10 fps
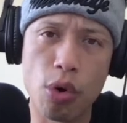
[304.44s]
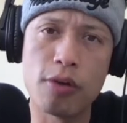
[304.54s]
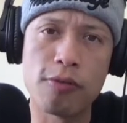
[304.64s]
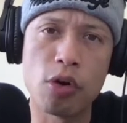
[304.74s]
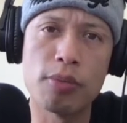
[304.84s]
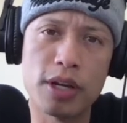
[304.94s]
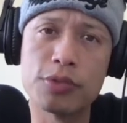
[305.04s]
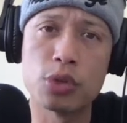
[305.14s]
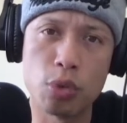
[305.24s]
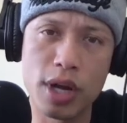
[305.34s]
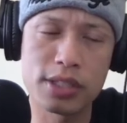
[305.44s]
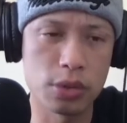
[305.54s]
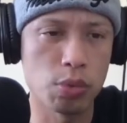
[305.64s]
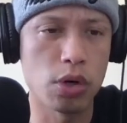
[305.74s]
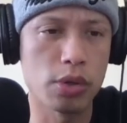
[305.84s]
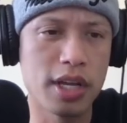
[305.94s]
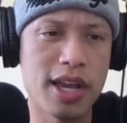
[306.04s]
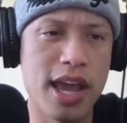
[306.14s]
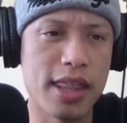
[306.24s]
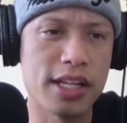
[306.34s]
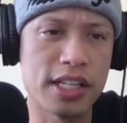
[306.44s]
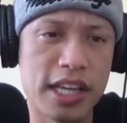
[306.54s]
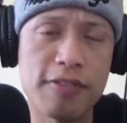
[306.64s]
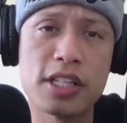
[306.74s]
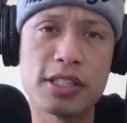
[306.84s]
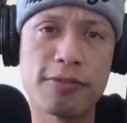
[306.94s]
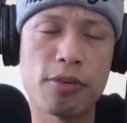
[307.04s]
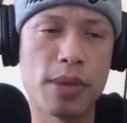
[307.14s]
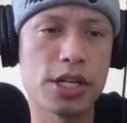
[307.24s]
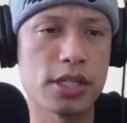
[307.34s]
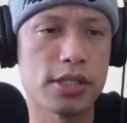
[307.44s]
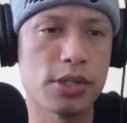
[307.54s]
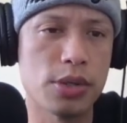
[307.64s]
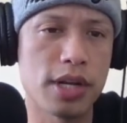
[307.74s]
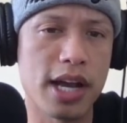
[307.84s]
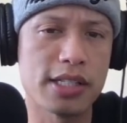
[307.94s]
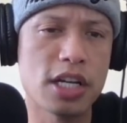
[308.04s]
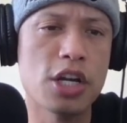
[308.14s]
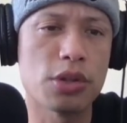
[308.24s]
informative to the rest of the world, and then give this information to you guys